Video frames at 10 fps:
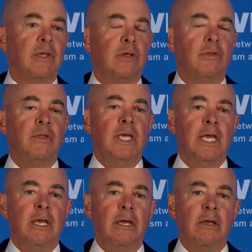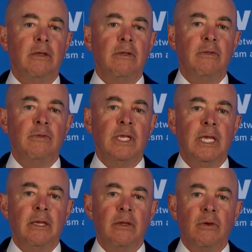The
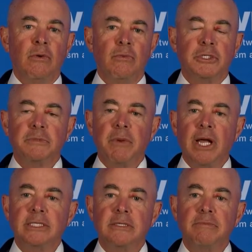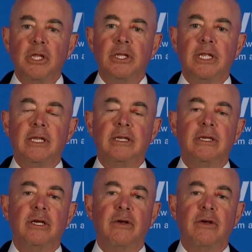responsibility